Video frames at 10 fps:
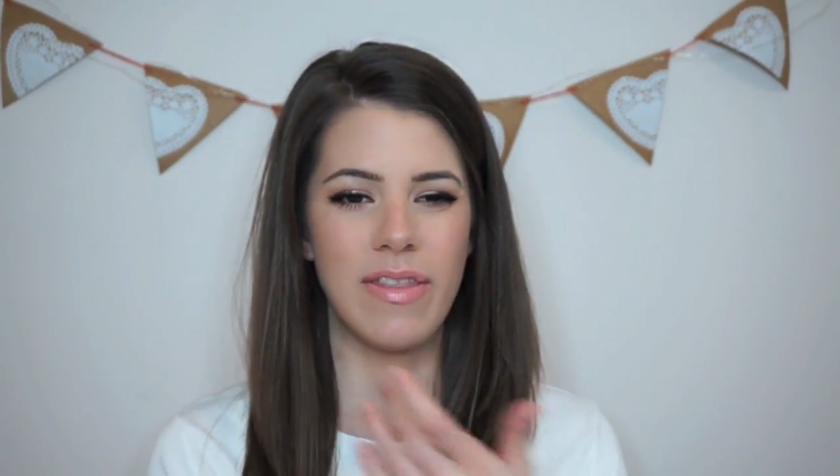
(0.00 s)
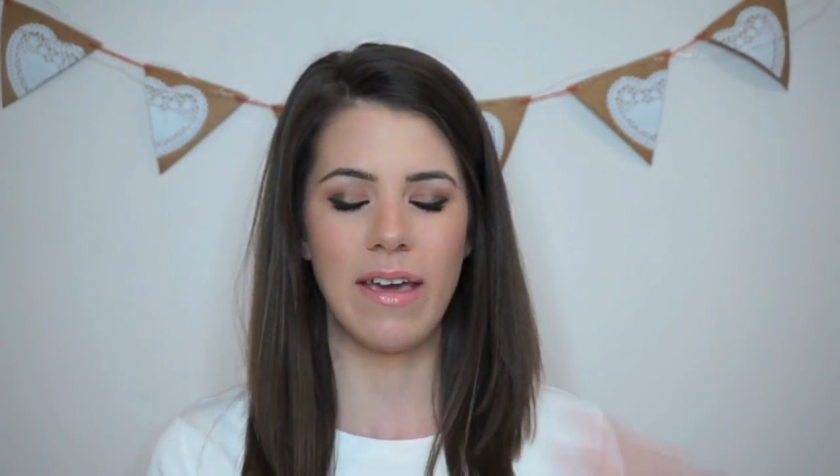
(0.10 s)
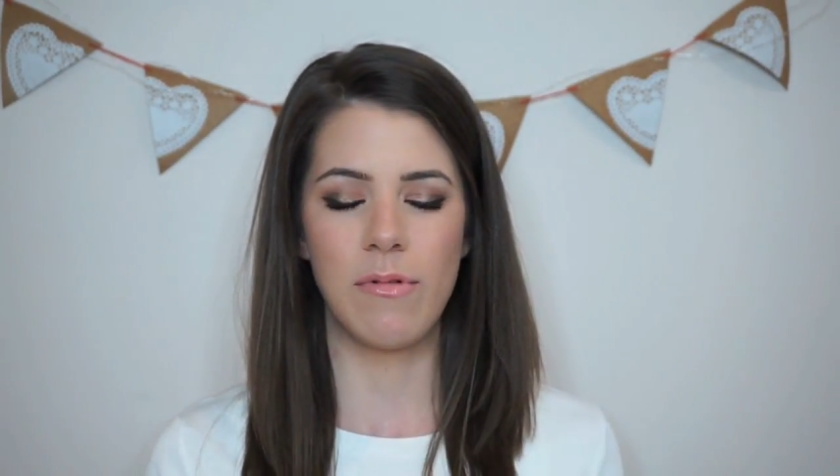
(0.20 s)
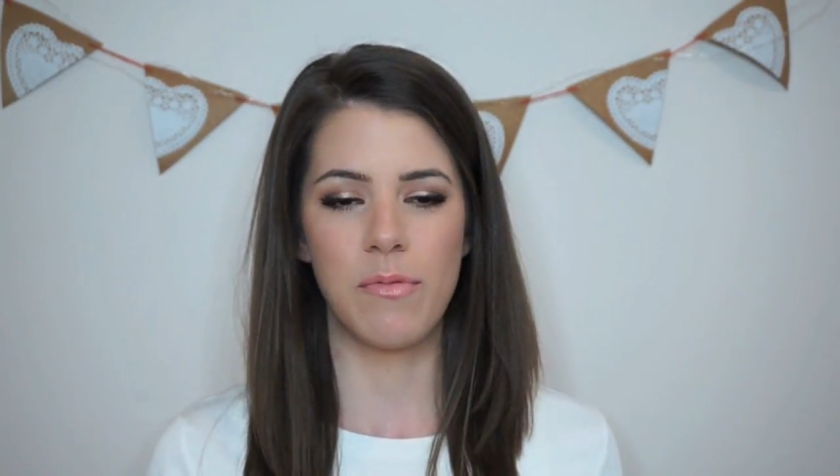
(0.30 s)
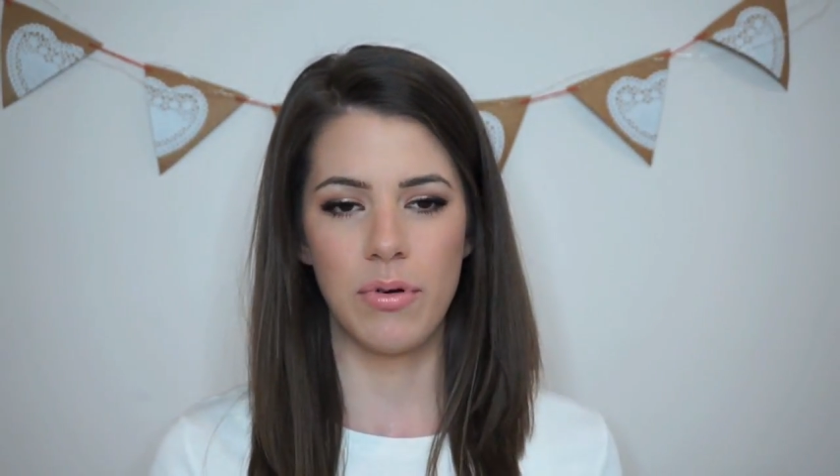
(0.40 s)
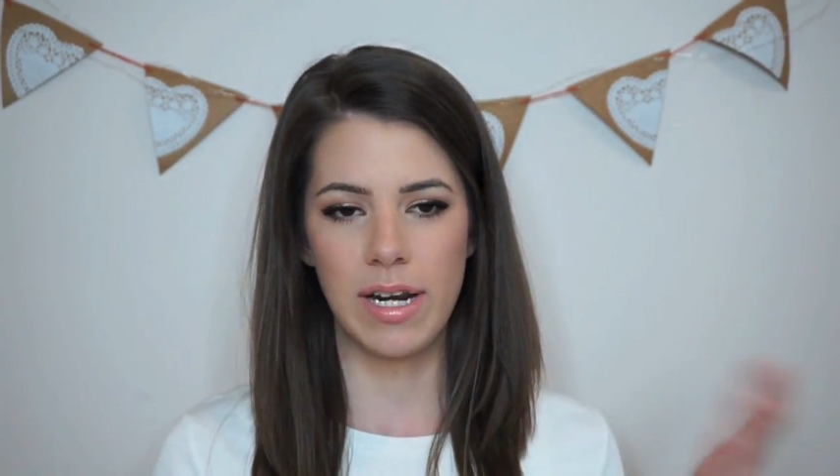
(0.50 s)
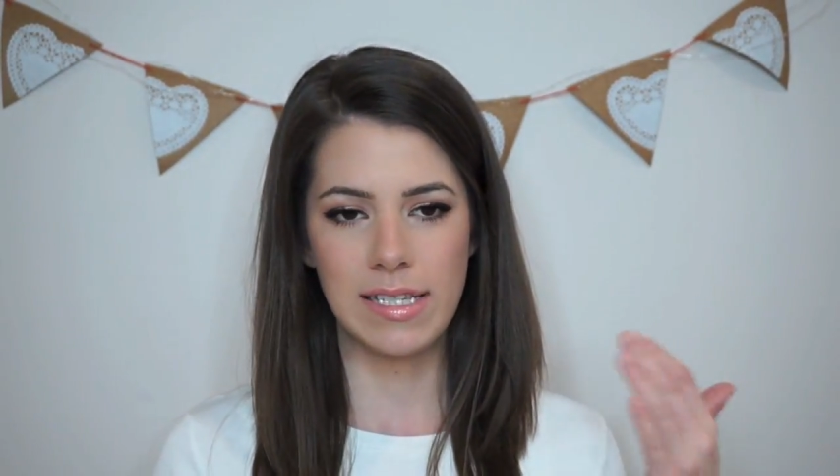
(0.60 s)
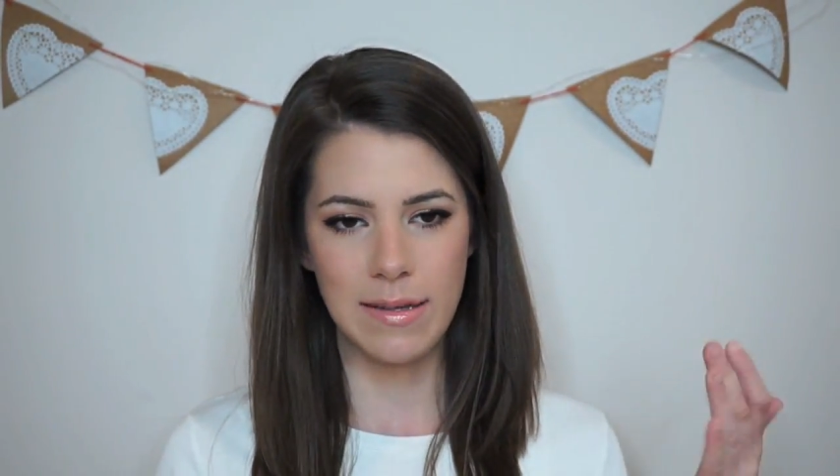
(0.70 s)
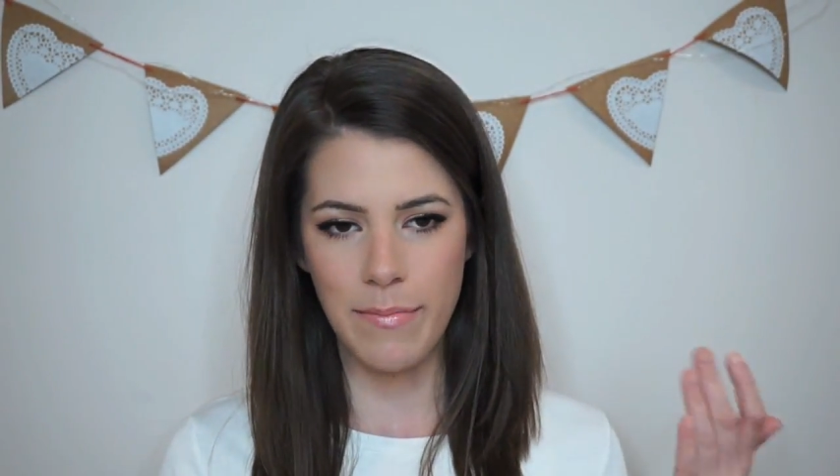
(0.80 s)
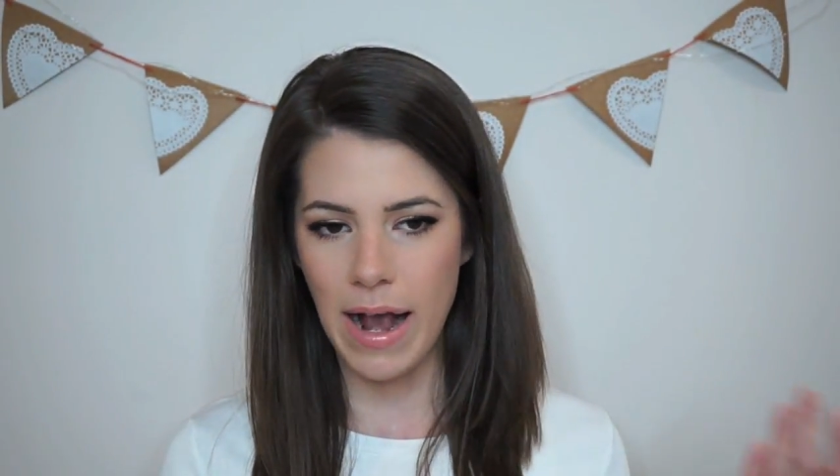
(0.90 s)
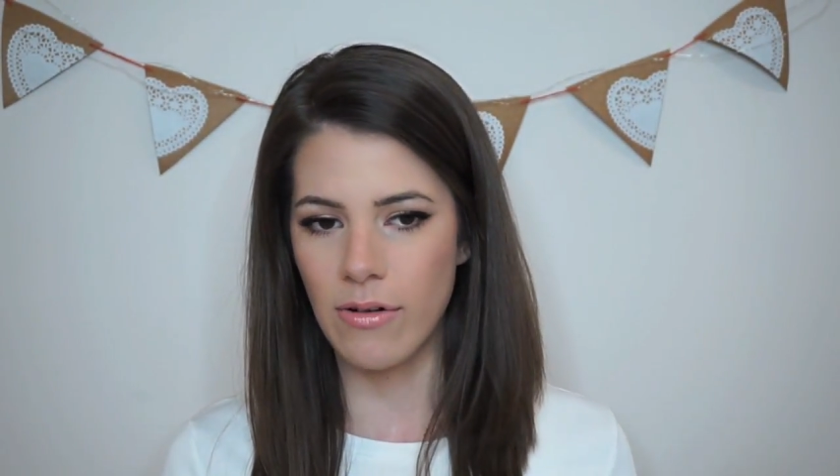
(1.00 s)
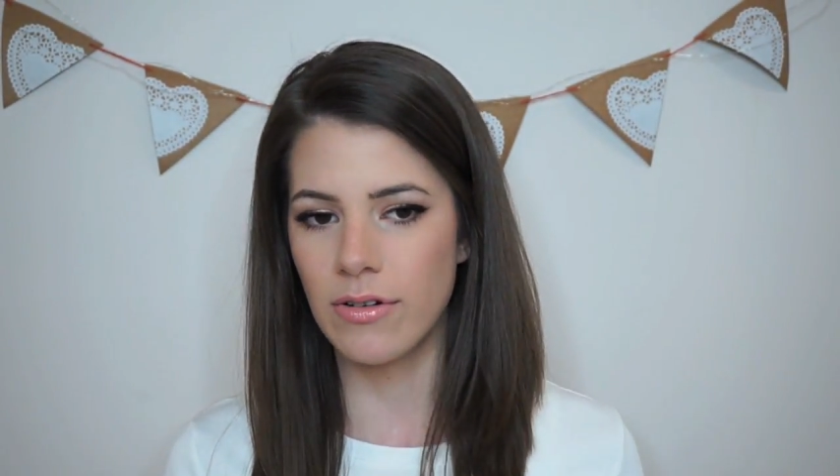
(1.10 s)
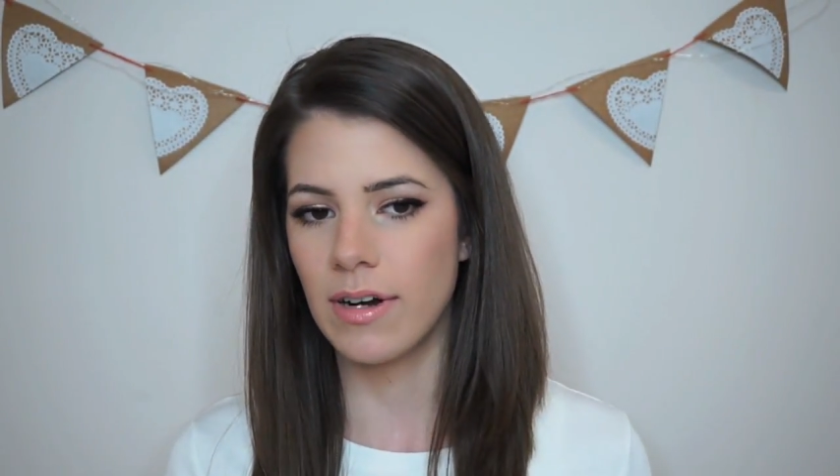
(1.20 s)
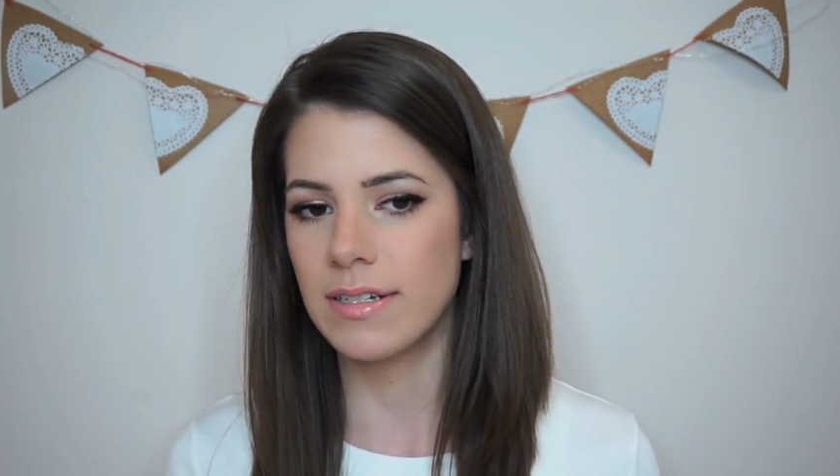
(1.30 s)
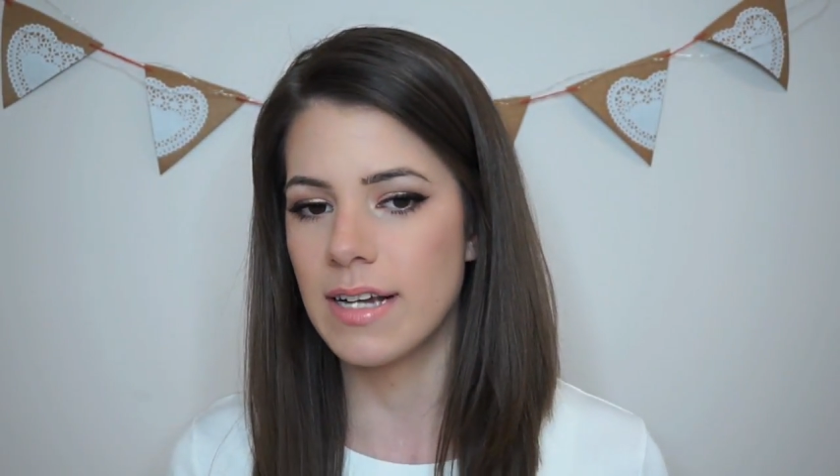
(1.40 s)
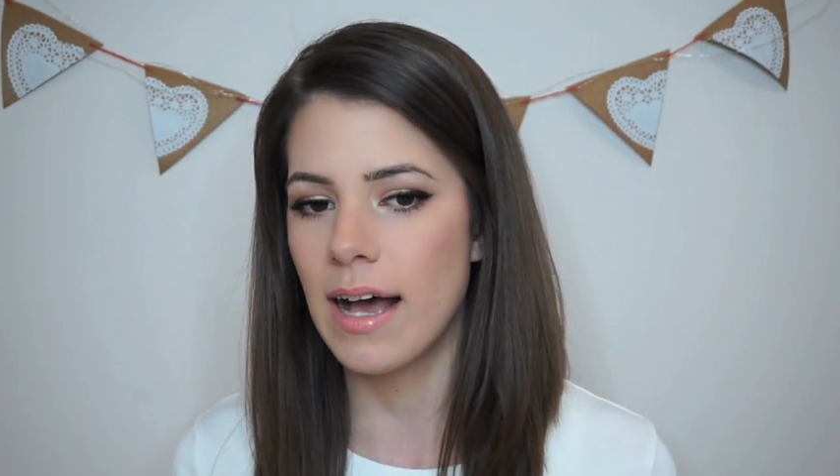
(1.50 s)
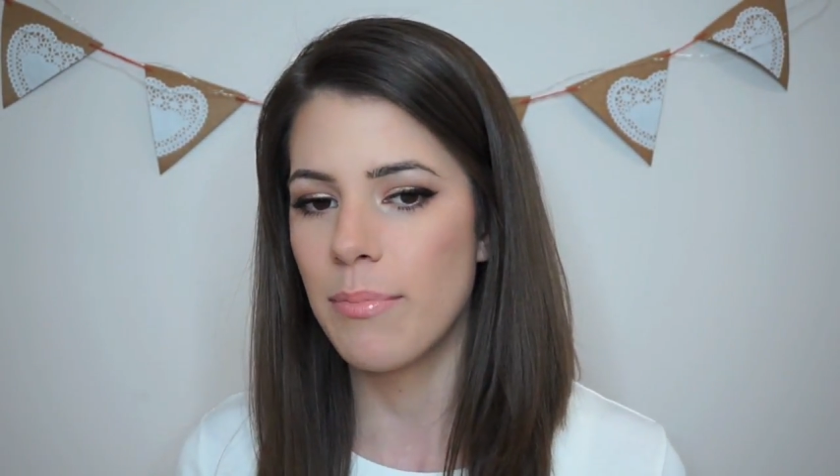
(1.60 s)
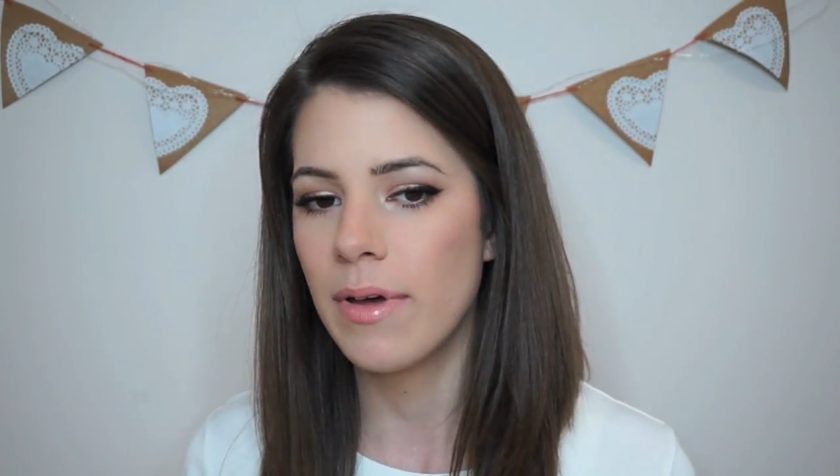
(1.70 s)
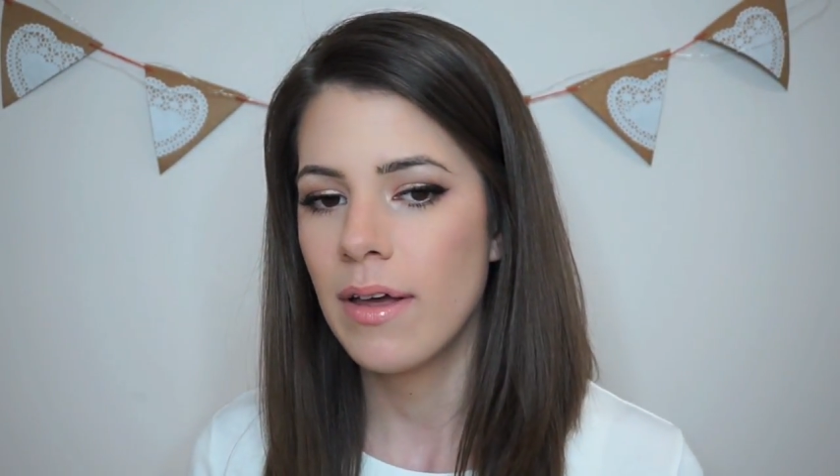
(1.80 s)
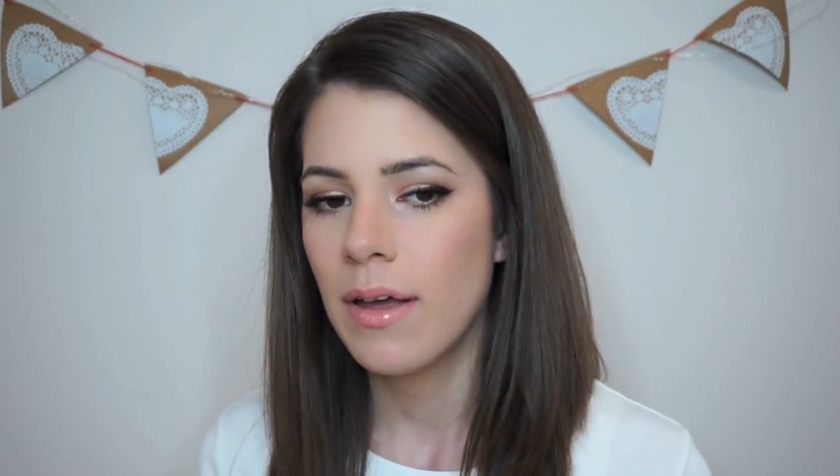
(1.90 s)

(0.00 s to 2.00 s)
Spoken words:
it with putting some powder on top.